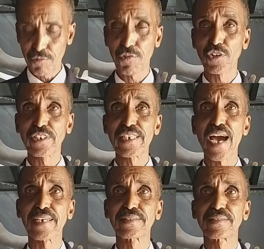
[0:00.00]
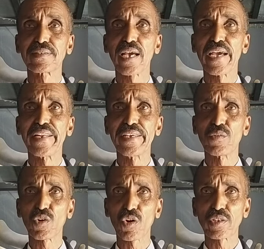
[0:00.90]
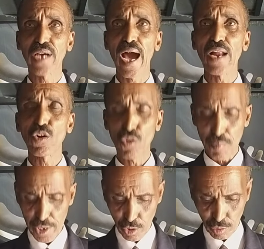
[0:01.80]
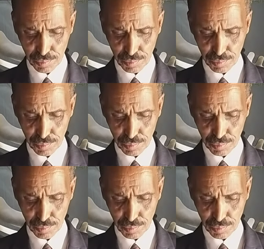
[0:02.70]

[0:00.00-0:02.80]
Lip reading: 40 years AD, we call it Anno Domini.